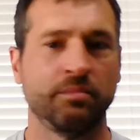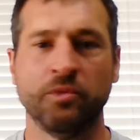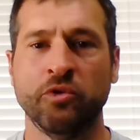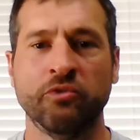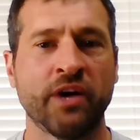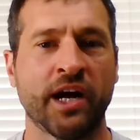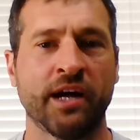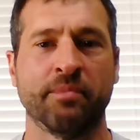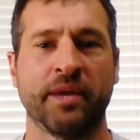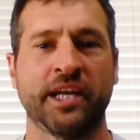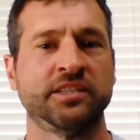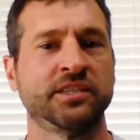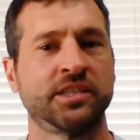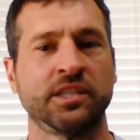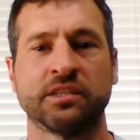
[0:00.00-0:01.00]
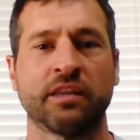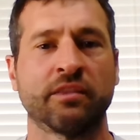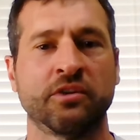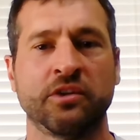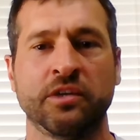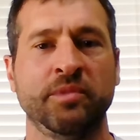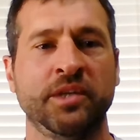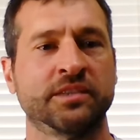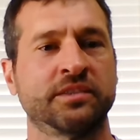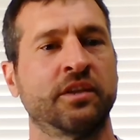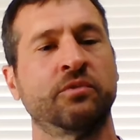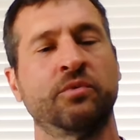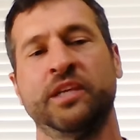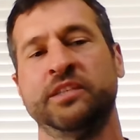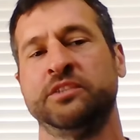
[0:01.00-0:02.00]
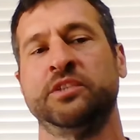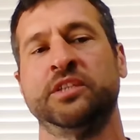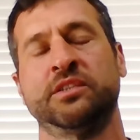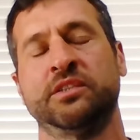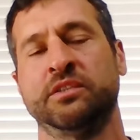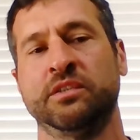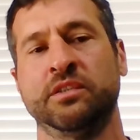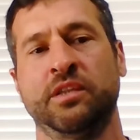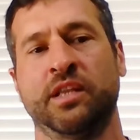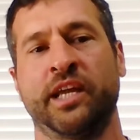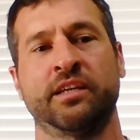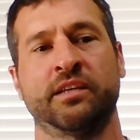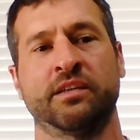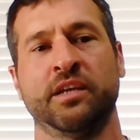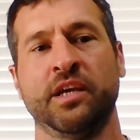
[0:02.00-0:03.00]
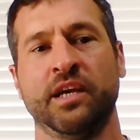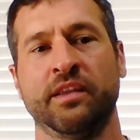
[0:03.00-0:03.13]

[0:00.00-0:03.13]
Move on, man. Just get that 30 minutes. Otherwise, you get to, like,